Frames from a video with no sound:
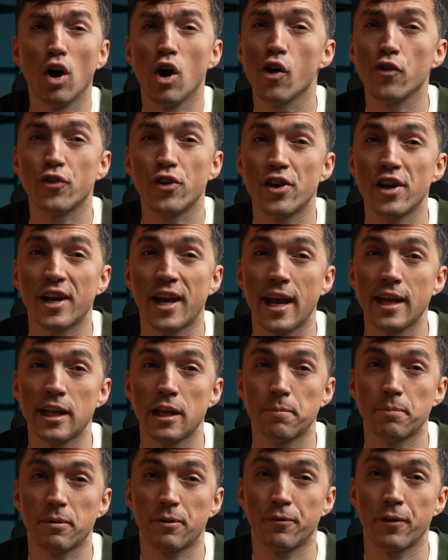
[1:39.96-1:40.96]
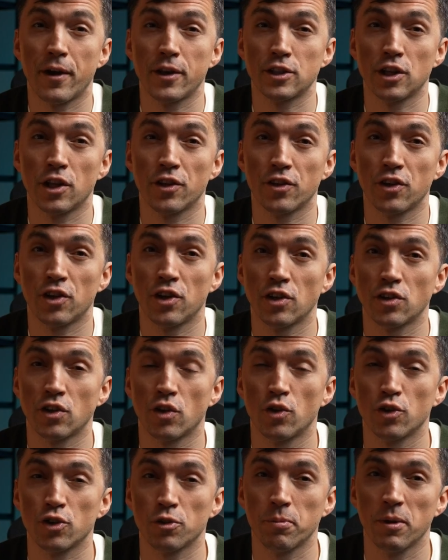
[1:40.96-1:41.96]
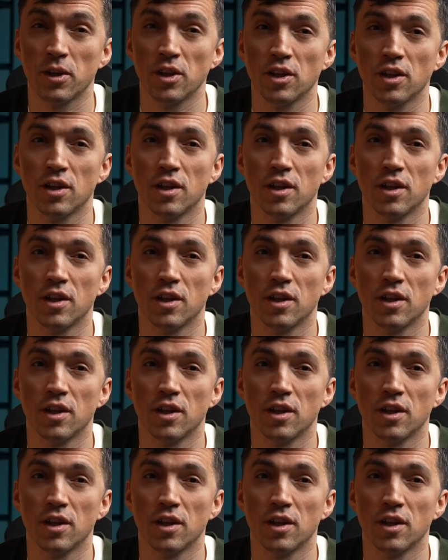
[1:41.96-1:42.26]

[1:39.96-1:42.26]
all dedicated professionals here, Osman.